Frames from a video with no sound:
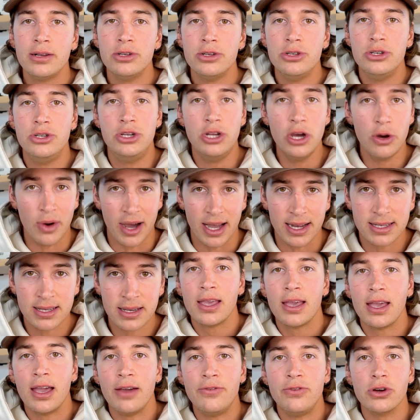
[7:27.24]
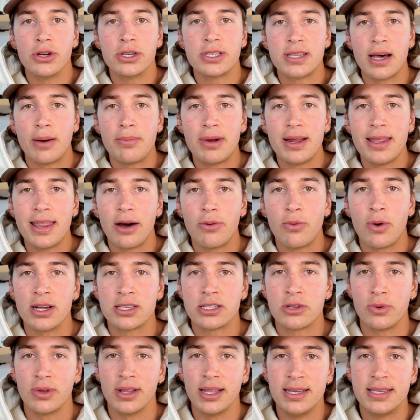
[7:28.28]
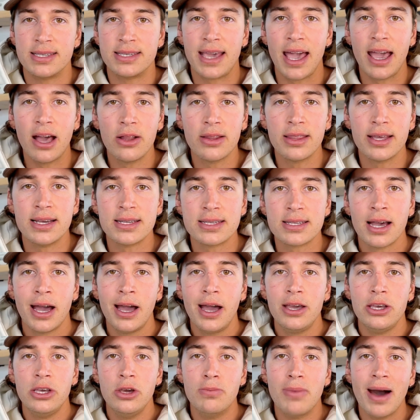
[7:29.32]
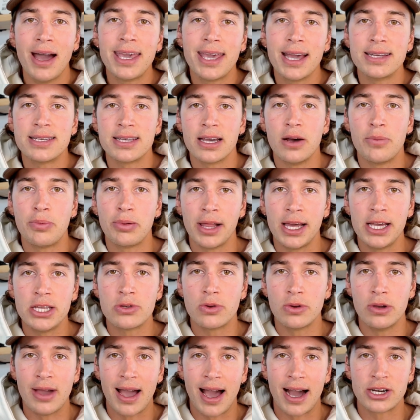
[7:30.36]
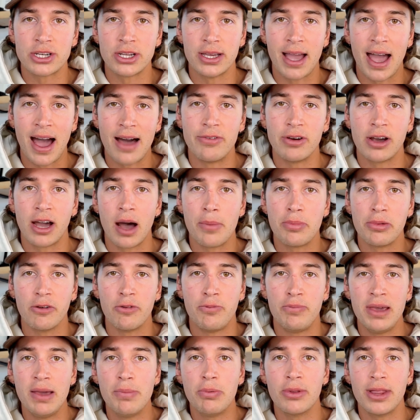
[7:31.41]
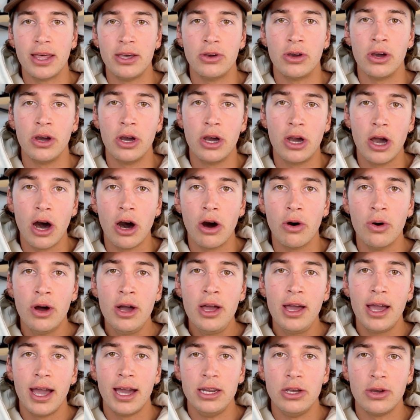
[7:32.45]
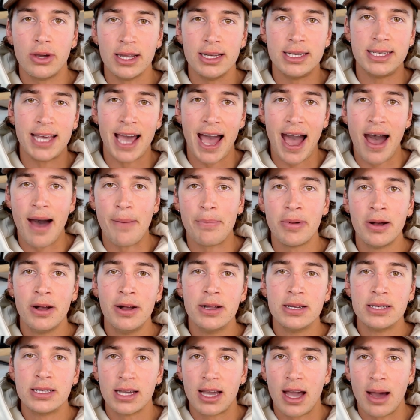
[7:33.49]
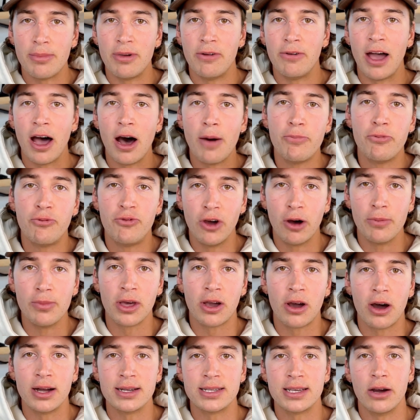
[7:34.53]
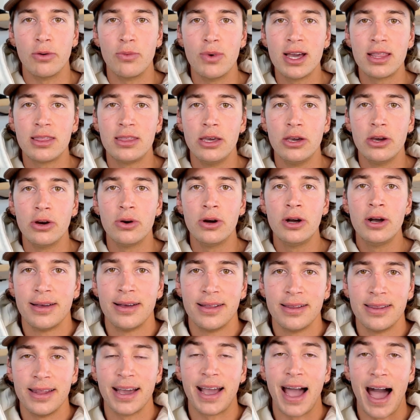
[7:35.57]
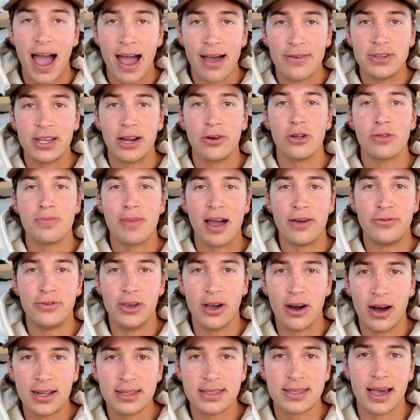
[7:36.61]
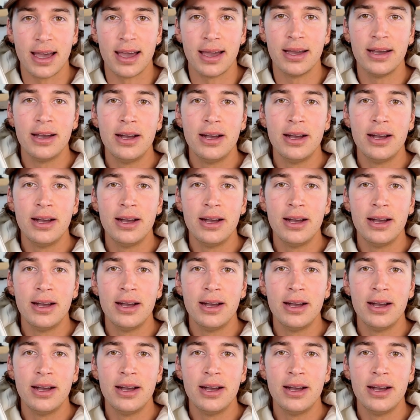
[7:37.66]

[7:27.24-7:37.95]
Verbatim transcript: do it. If you're somebody that wants to really scale this, you might get to a place where you actually have a couple of people that you can go and you can tap to come and help film the content with you, like I have done with my fiance.